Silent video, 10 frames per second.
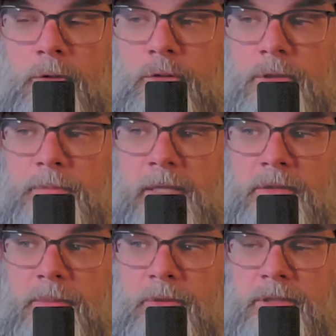You just
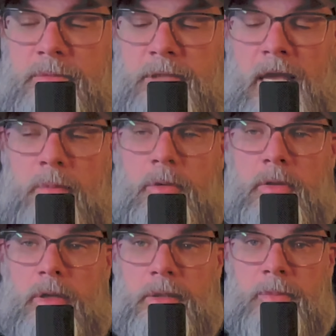basically put some tape
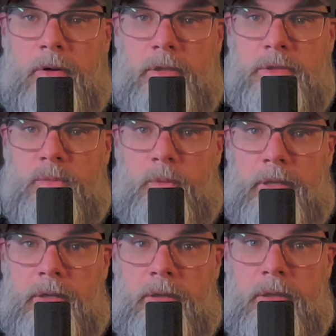along the parts
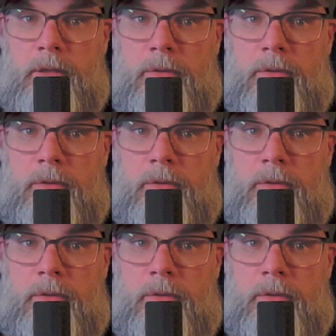where